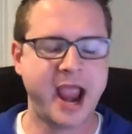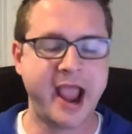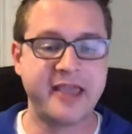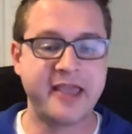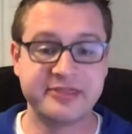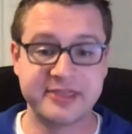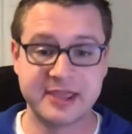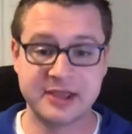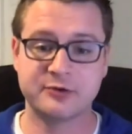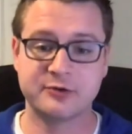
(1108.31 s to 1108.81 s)

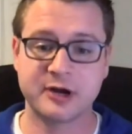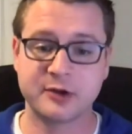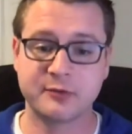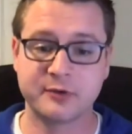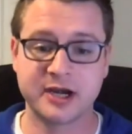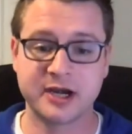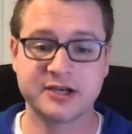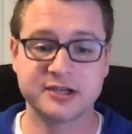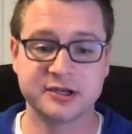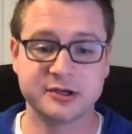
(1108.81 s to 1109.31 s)
And then what I
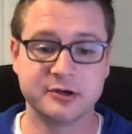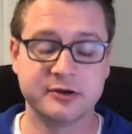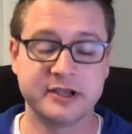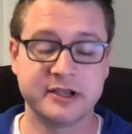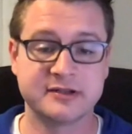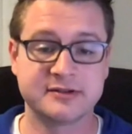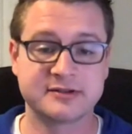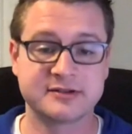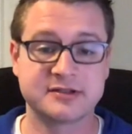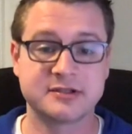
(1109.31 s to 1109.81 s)
want to do
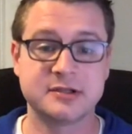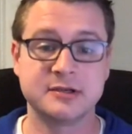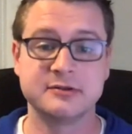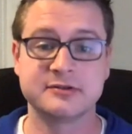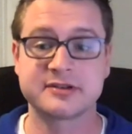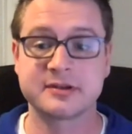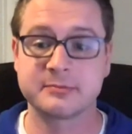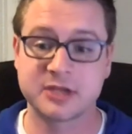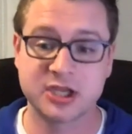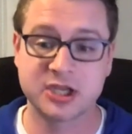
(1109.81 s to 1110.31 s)
is do
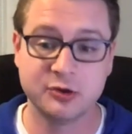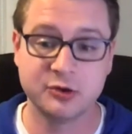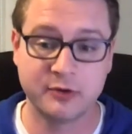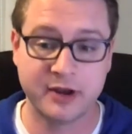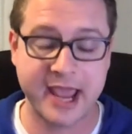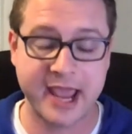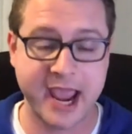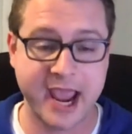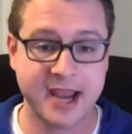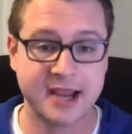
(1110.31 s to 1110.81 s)
some
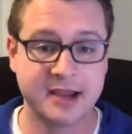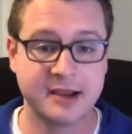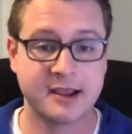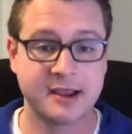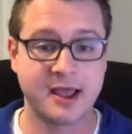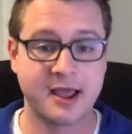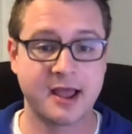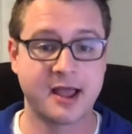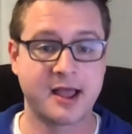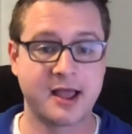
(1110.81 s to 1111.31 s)
Q&A
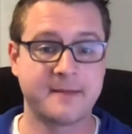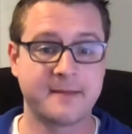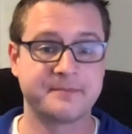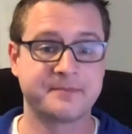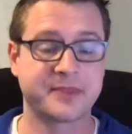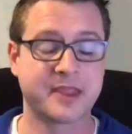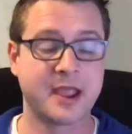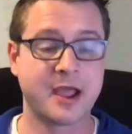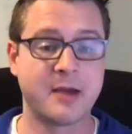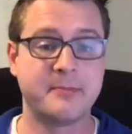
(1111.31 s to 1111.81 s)

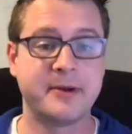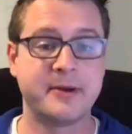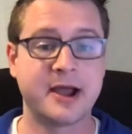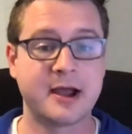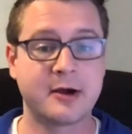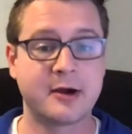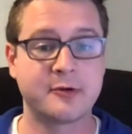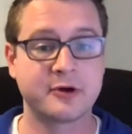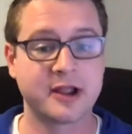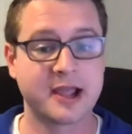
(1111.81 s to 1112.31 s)

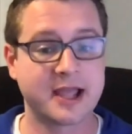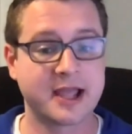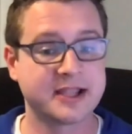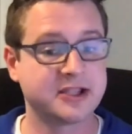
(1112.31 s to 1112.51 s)
about